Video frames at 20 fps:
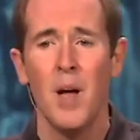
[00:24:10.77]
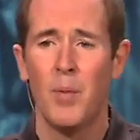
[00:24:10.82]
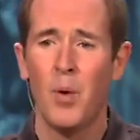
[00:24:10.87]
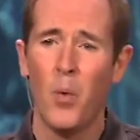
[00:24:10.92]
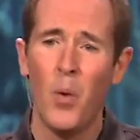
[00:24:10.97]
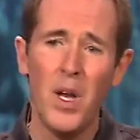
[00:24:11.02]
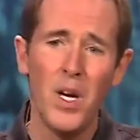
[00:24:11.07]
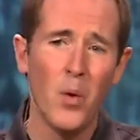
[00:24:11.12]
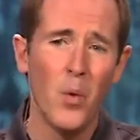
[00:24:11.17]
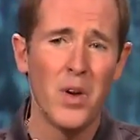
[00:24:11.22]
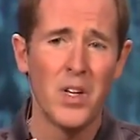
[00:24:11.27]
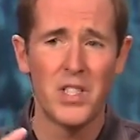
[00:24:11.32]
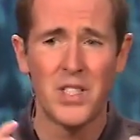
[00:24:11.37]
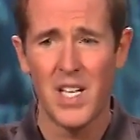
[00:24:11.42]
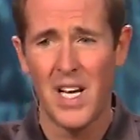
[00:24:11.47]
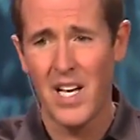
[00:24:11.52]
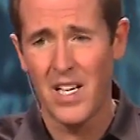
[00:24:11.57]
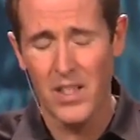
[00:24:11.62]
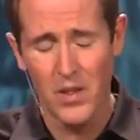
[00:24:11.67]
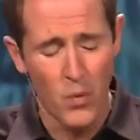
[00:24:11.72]
but we don't want to
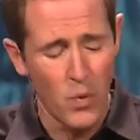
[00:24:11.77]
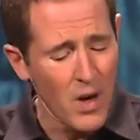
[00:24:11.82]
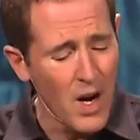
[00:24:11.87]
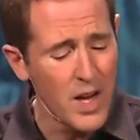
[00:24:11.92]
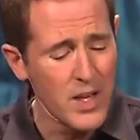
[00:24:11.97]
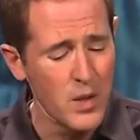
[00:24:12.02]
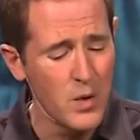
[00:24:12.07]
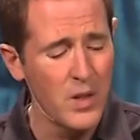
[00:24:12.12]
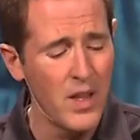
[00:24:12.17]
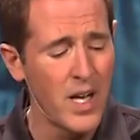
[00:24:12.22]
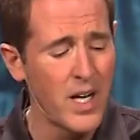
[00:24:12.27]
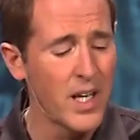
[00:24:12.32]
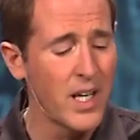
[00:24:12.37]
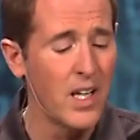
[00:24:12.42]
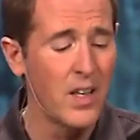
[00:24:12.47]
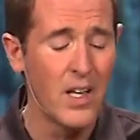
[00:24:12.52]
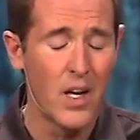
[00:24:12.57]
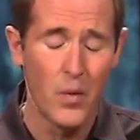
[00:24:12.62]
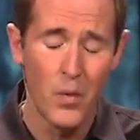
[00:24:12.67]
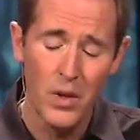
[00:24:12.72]
say, we're not doing that
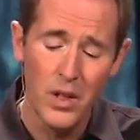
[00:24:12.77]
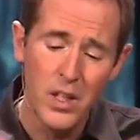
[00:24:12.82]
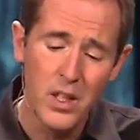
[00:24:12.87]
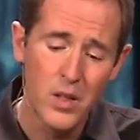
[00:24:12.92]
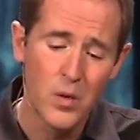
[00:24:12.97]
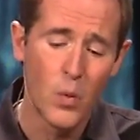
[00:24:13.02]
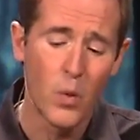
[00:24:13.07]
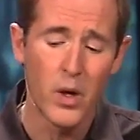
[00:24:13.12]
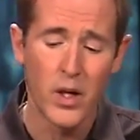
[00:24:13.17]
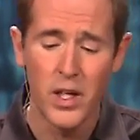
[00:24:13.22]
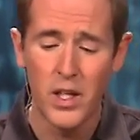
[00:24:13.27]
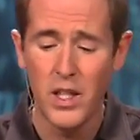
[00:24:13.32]
again, that really didn't work,